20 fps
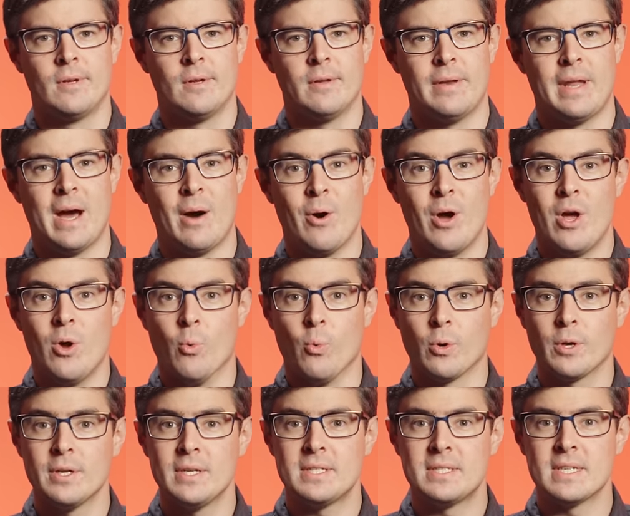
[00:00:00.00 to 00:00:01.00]
Now,
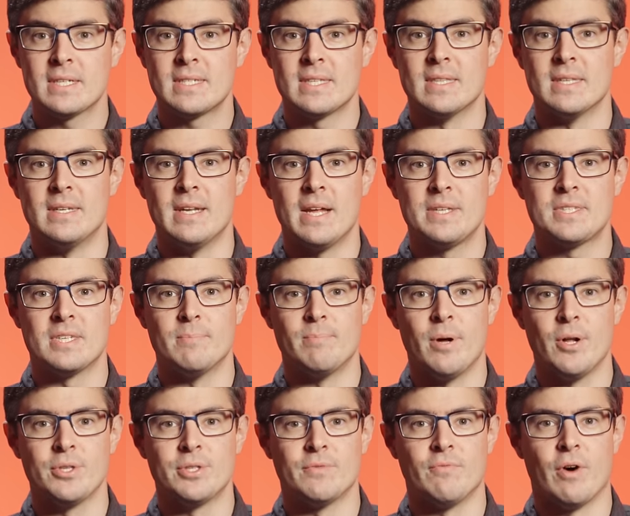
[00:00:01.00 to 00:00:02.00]
we're going to stick to the nuts and
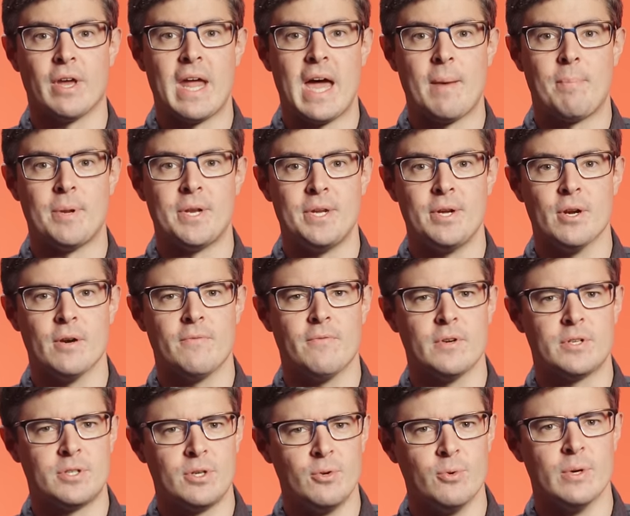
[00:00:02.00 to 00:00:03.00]
bolts of what happened here
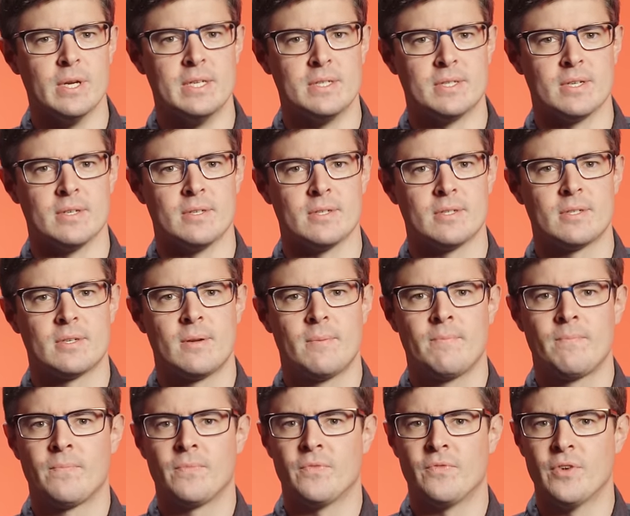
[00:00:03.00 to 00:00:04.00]
for two reasons.
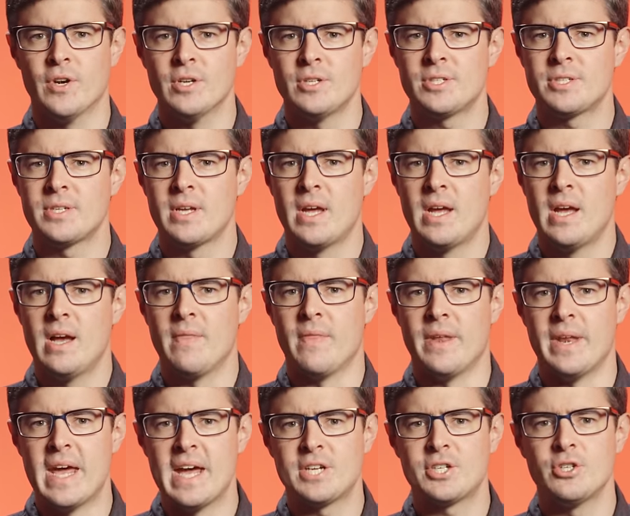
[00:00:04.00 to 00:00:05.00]
First, the
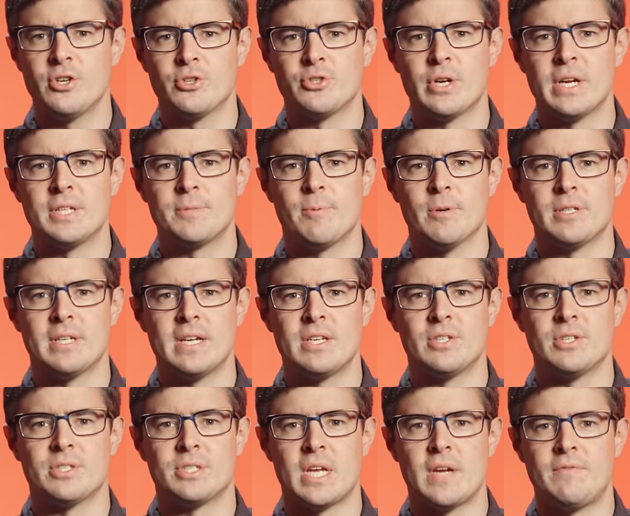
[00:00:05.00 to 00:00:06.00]
National
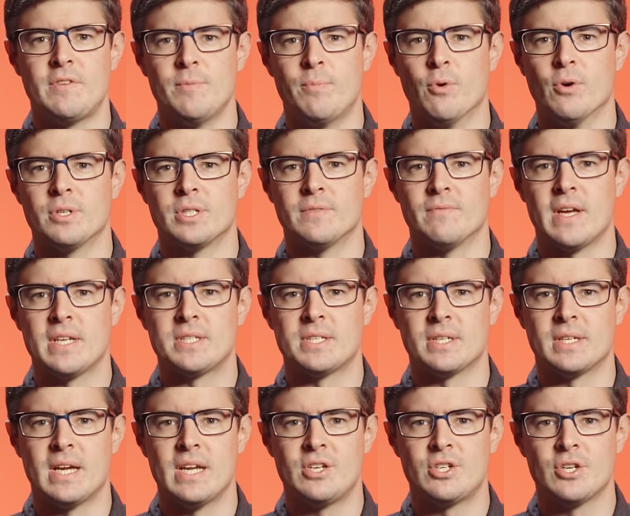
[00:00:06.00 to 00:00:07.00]
Transportation Safety Board's
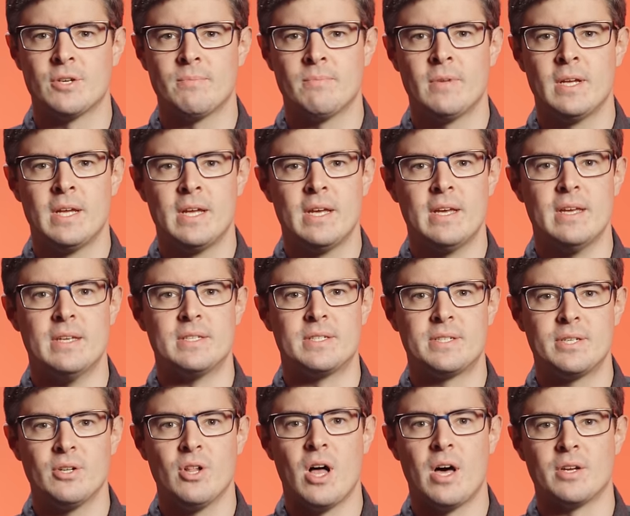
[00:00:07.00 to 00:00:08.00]
investigation is
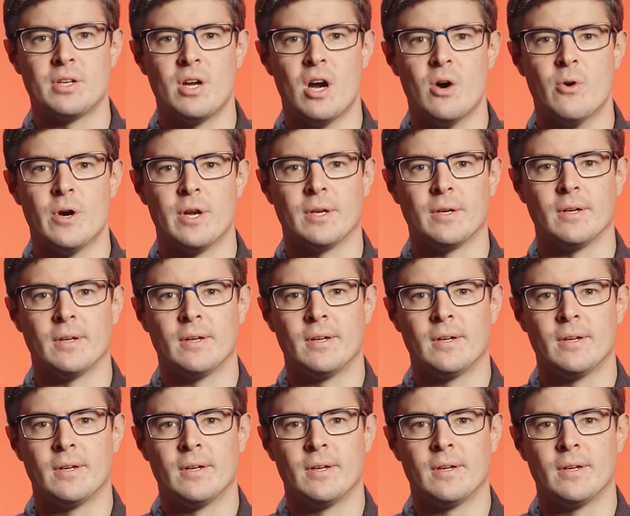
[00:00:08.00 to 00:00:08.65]
still ongoing.